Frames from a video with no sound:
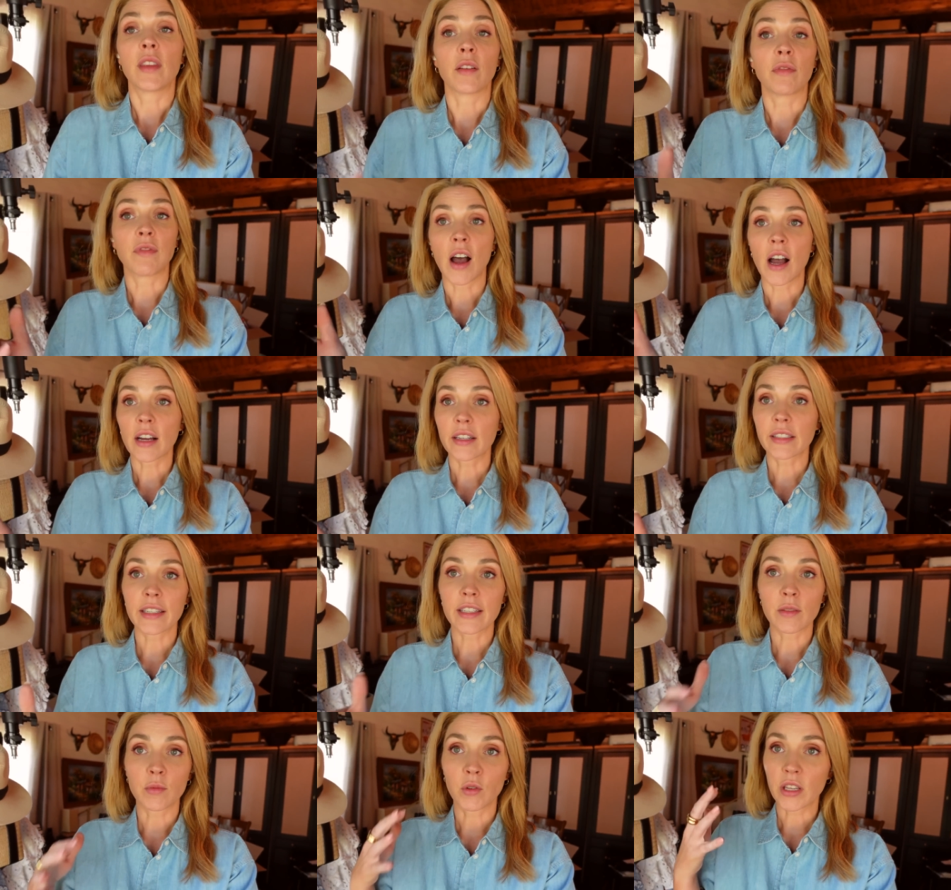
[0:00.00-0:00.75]
The
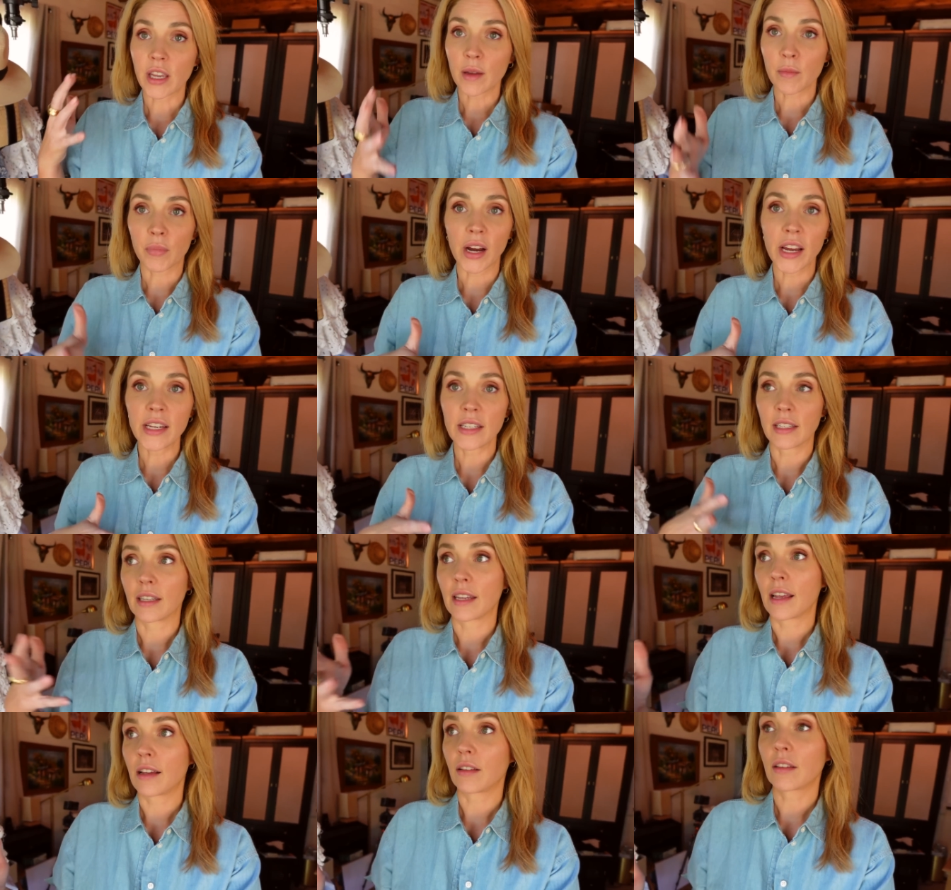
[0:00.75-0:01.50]
foxes will get
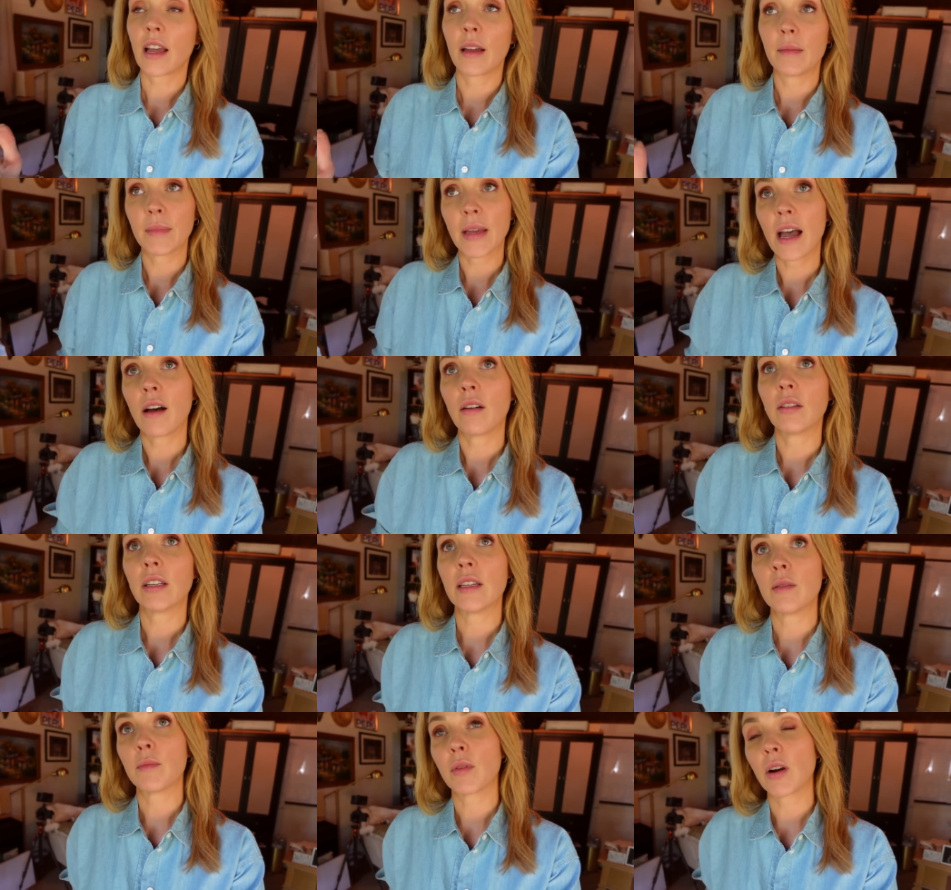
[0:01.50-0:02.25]
brazen. They'll come
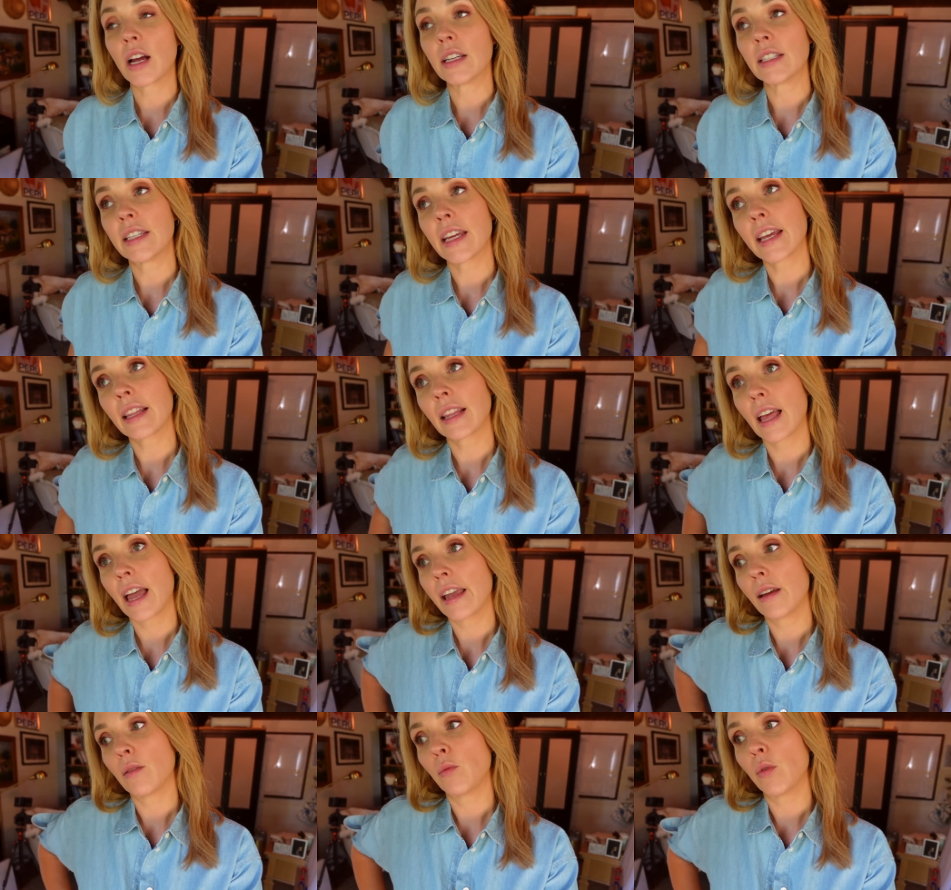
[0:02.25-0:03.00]
out in broad
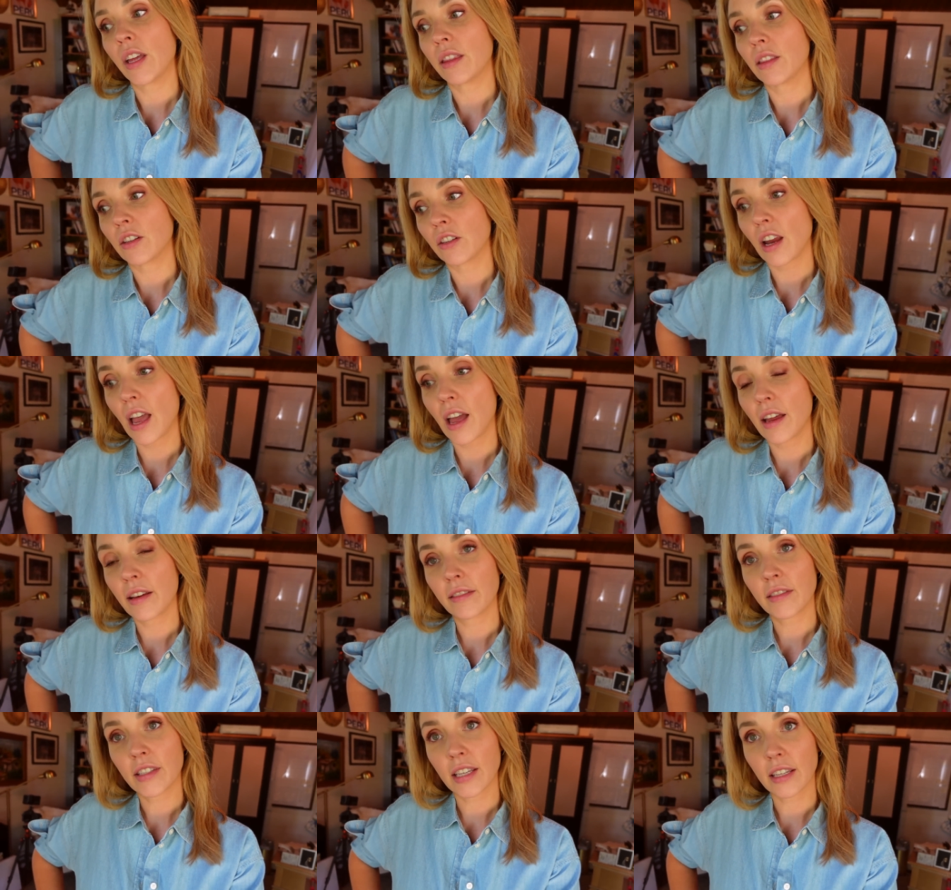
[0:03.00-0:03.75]
daylight when they're
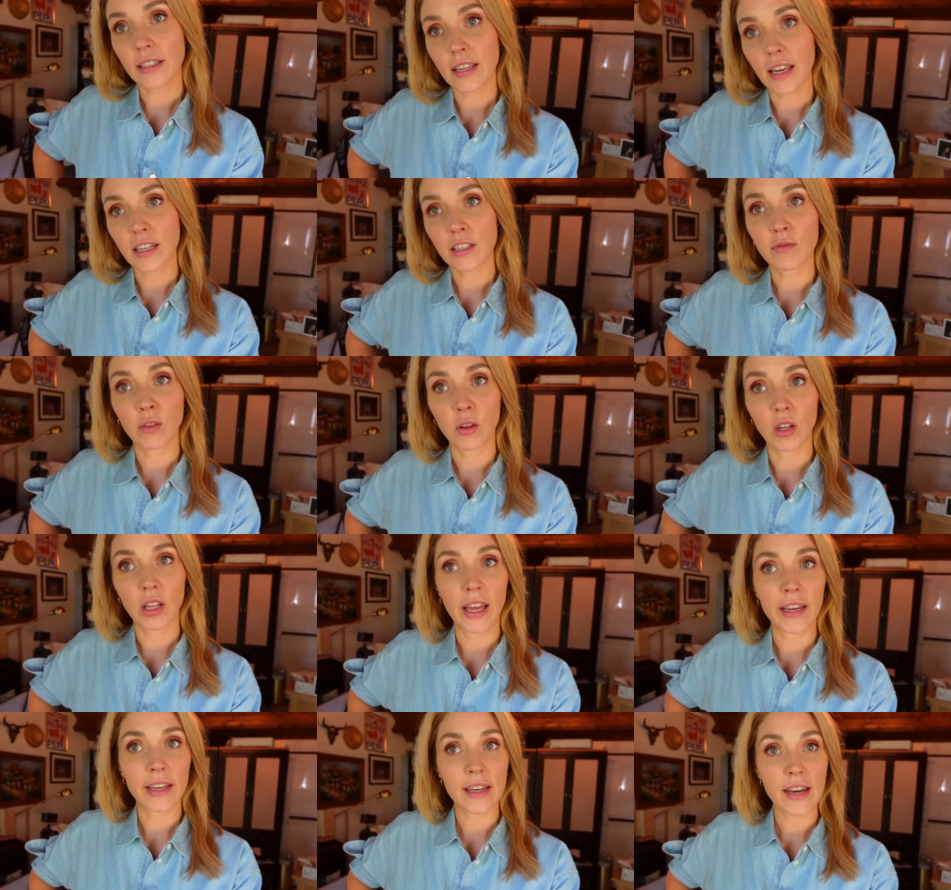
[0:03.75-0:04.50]
not
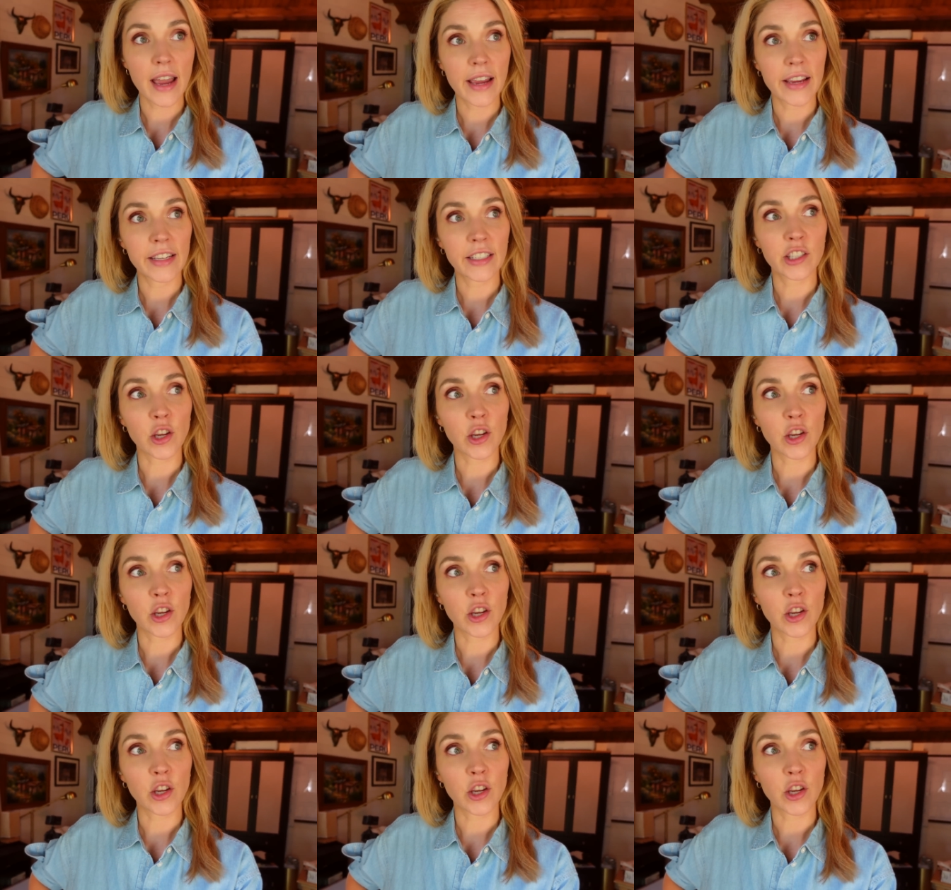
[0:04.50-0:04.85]
successful at night.